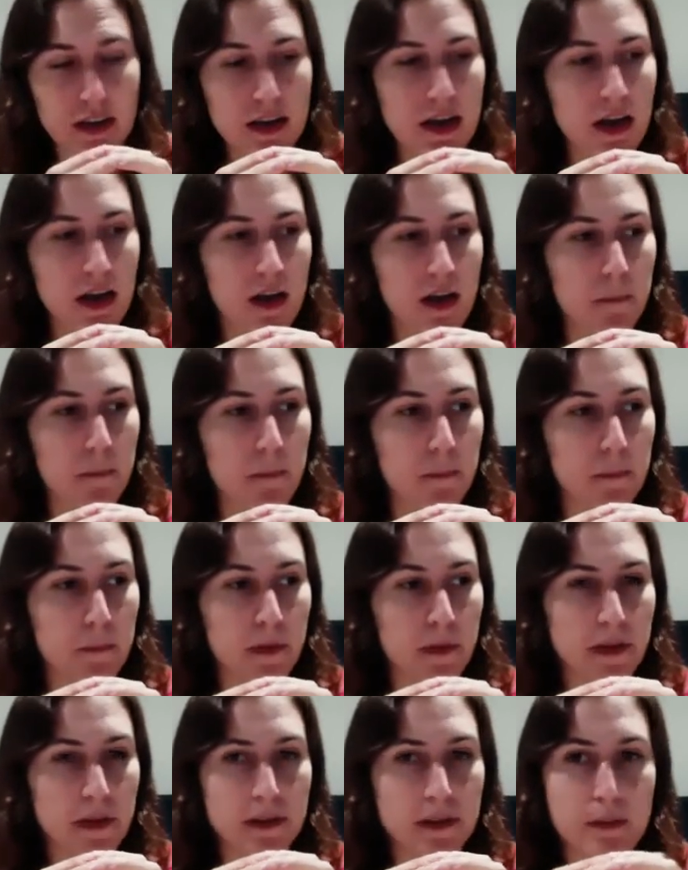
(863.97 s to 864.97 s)

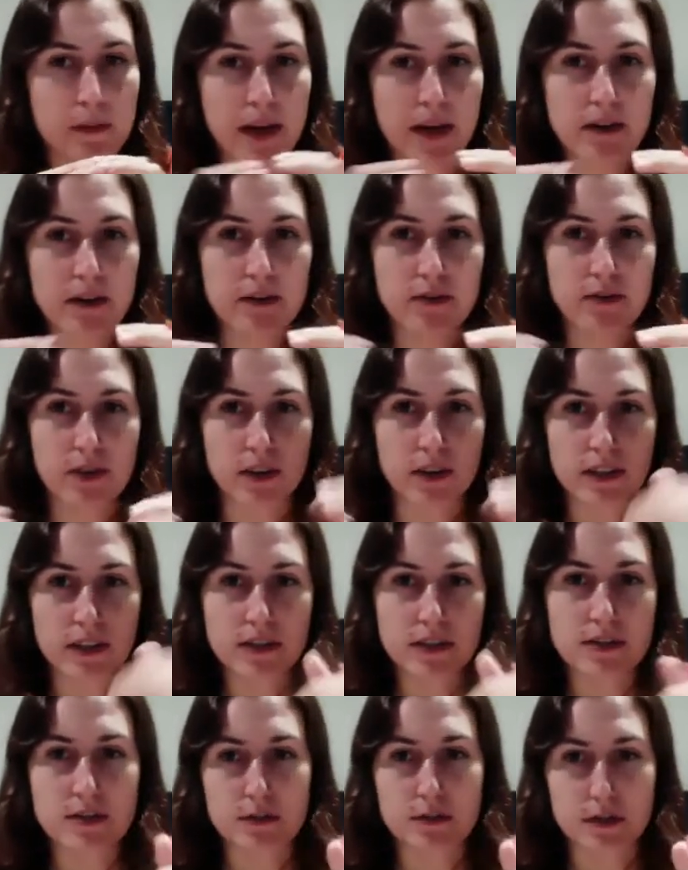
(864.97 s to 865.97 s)
But the matter falling
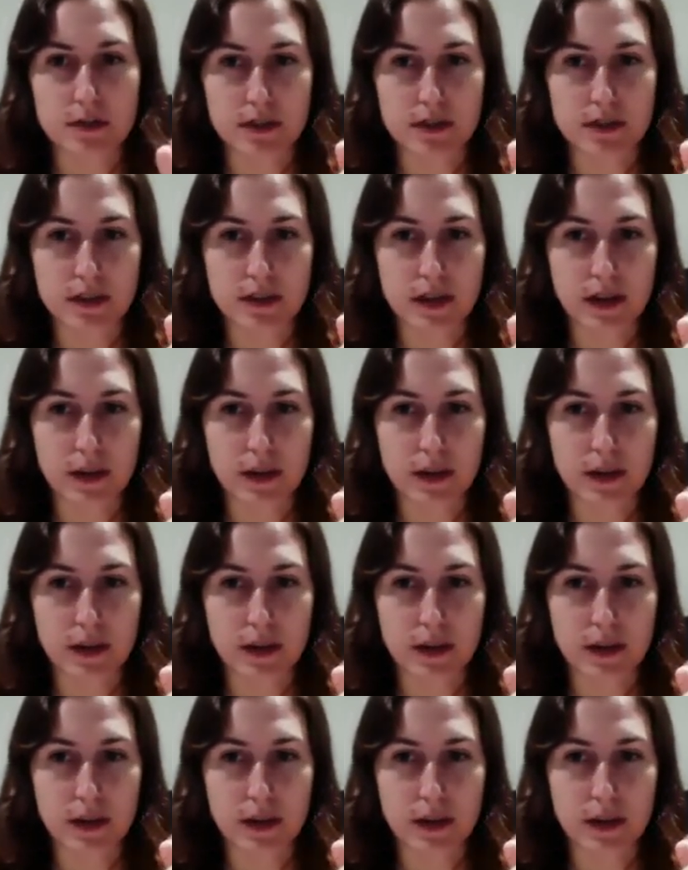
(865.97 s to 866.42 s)
into it